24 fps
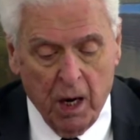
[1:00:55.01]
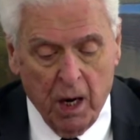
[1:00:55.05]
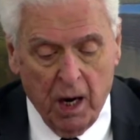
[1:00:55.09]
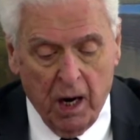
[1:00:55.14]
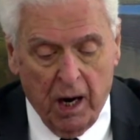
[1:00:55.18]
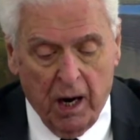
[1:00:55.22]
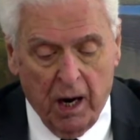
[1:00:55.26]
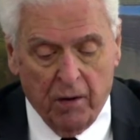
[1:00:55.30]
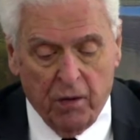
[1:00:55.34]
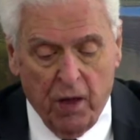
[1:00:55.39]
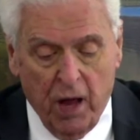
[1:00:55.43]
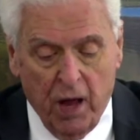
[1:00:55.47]

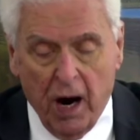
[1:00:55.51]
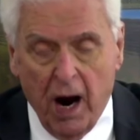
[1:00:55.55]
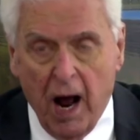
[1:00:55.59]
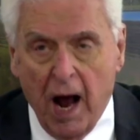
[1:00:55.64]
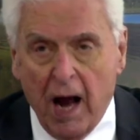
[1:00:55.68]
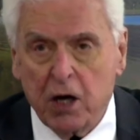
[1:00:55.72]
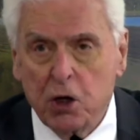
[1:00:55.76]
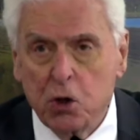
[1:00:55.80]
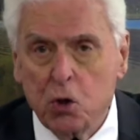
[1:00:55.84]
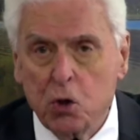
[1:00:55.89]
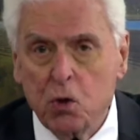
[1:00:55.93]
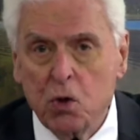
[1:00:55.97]
and that
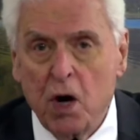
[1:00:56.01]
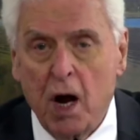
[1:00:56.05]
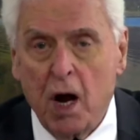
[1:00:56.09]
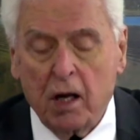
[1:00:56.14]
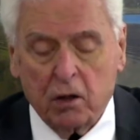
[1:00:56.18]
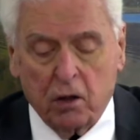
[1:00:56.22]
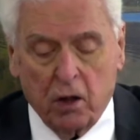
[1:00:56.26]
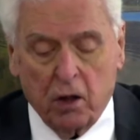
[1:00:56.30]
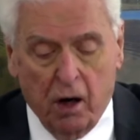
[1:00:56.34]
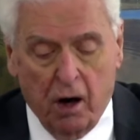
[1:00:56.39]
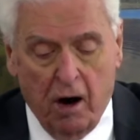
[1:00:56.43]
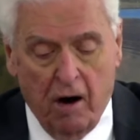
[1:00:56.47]
I do
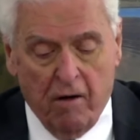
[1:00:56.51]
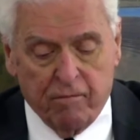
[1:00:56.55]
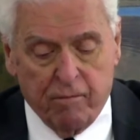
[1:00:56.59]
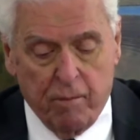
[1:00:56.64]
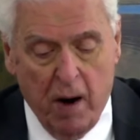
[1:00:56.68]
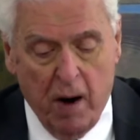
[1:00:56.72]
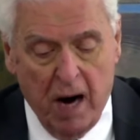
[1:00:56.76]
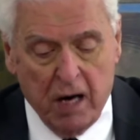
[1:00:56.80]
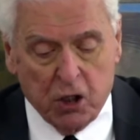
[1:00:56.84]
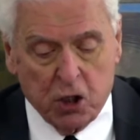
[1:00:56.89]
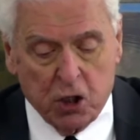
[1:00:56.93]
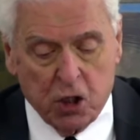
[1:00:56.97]
nothing of
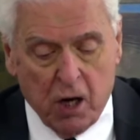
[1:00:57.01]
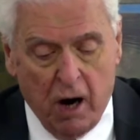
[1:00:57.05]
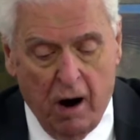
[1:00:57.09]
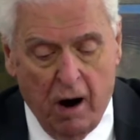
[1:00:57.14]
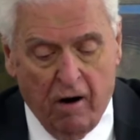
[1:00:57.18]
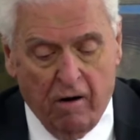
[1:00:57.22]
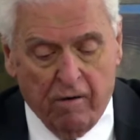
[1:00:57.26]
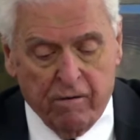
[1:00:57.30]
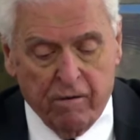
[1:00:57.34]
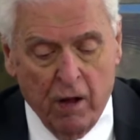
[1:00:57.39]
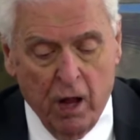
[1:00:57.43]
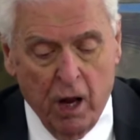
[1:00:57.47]

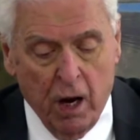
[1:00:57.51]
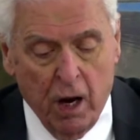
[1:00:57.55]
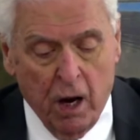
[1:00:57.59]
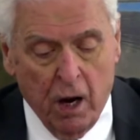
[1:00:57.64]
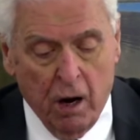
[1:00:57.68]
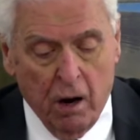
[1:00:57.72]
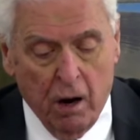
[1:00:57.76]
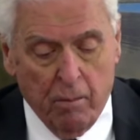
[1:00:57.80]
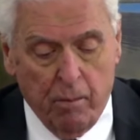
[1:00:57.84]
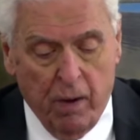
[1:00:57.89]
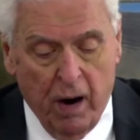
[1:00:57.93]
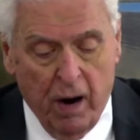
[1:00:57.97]
myself,
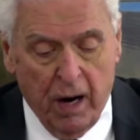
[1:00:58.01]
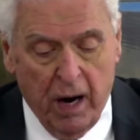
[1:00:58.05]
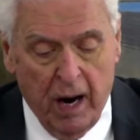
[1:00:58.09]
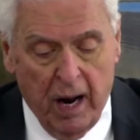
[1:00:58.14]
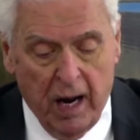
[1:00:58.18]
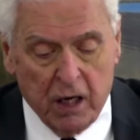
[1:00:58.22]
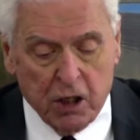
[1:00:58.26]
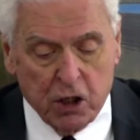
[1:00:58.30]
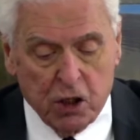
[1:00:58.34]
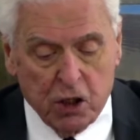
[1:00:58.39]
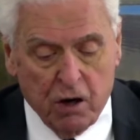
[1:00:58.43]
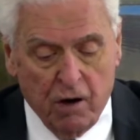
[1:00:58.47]
but
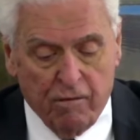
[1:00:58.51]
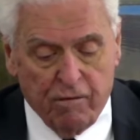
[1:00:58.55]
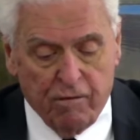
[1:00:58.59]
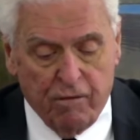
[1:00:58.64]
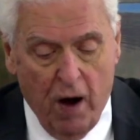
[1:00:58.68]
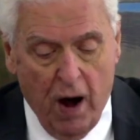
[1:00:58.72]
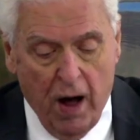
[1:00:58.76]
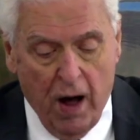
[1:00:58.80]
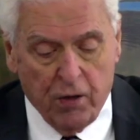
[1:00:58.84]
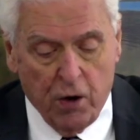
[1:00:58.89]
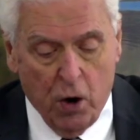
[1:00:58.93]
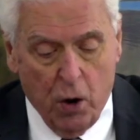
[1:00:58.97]
as the
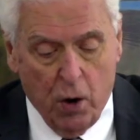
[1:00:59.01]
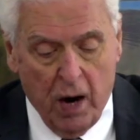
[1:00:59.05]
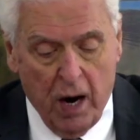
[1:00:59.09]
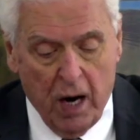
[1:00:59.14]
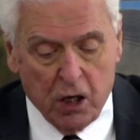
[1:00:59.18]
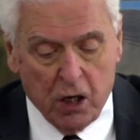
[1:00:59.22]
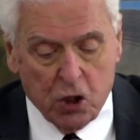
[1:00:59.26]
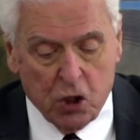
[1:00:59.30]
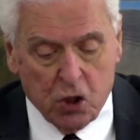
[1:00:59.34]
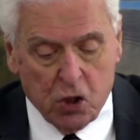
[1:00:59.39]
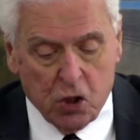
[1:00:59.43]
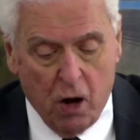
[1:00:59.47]
Father
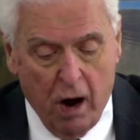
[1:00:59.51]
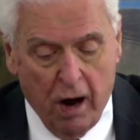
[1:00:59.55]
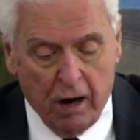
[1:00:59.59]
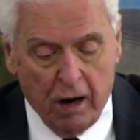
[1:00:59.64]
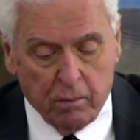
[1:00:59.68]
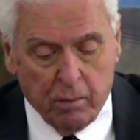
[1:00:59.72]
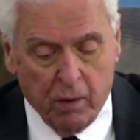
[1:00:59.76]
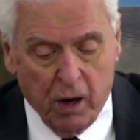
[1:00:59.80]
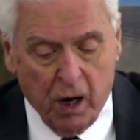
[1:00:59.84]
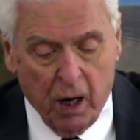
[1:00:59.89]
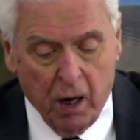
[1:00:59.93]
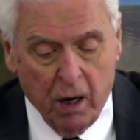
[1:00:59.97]
has
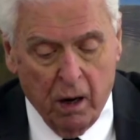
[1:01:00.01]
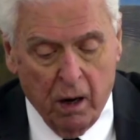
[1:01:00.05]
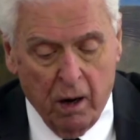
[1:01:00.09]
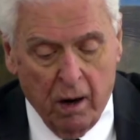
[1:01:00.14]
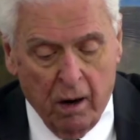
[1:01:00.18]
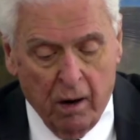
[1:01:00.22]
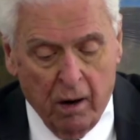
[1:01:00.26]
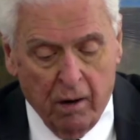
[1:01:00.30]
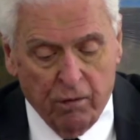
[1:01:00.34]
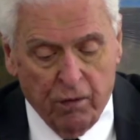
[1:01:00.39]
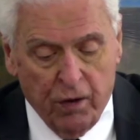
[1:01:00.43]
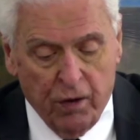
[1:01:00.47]
taught me,
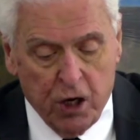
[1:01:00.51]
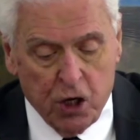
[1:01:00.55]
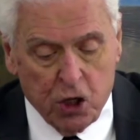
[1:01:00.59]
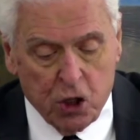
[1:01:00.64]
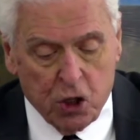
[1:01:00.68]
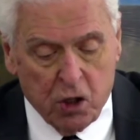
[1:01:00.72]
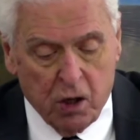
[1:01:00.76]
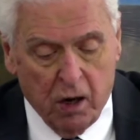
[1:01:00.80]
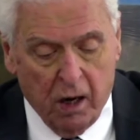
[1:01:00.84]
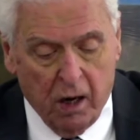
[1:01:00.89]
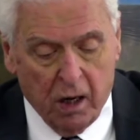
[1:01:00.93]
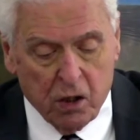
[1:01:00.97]
these
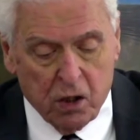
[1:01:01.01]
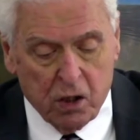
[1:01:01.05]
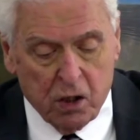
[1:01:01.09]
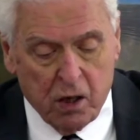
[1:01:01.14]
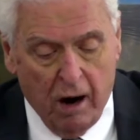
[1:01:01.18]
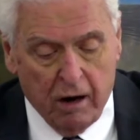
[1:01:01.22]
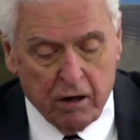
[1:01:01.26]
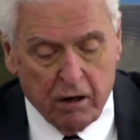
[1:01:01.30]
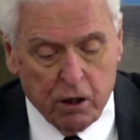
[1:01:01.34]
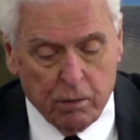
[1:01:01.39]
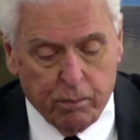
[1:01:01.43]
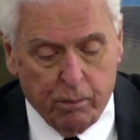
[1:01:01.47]
things
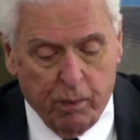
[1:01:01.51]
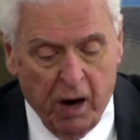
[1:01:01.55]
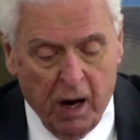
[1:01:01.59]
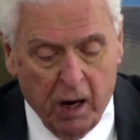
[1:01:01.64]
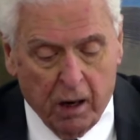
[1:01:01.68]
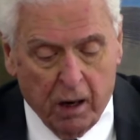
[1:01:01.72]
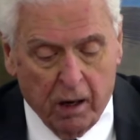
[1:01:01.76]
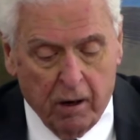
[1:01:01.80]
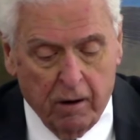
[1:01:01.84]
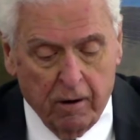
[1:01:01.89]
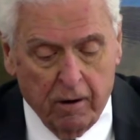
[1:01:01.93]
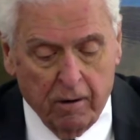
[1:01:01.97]
I
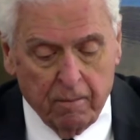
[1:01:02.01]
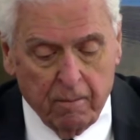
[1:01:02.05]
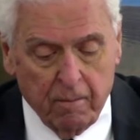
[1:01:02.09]
speak.